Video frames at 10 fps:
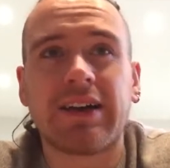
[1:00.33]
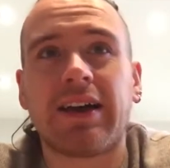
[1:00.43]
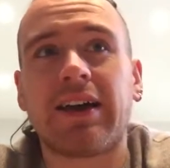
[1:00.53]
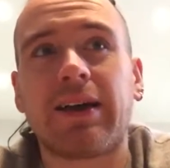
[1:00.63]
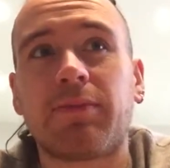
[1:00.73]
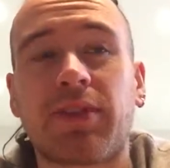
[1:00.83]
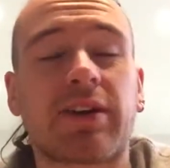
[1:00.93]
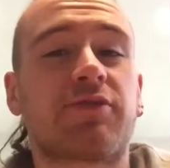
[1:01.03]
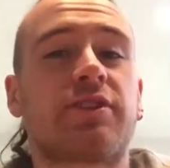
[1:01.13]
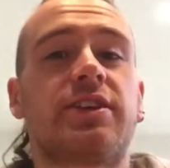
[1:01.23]

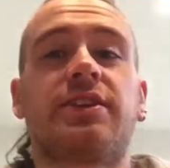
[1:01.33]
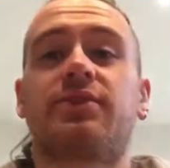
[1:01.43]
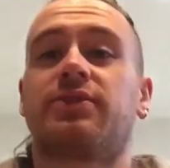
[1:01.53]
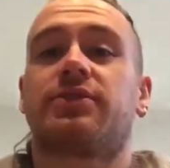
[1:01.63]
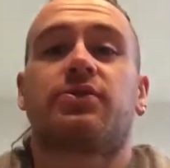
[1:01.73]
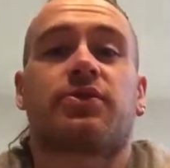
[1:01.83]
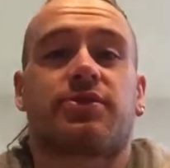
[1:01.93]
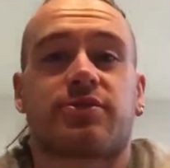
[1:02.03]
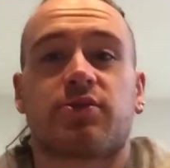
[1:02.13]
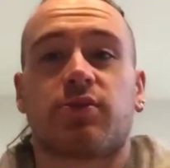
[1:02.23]
Thankfully,
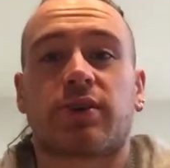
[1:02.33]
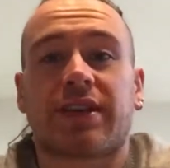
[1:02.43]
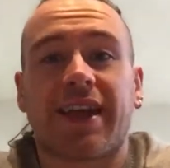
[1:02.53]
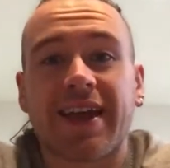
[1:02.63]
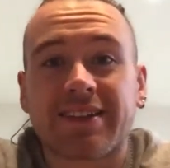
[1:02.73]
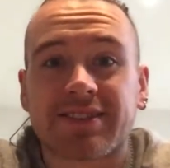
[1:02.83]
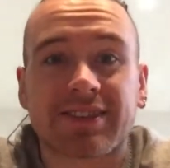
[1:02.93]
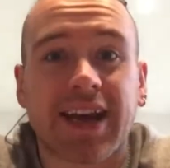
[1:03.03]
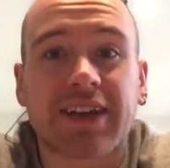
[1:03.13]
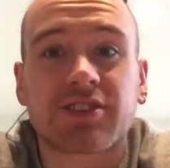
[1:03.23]
there's no kids
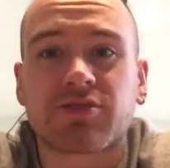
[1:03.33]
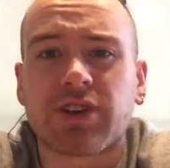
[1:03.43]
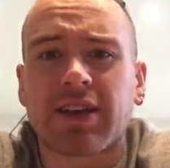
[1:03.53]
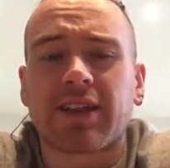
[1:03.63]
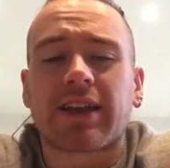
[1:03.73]
attached or anything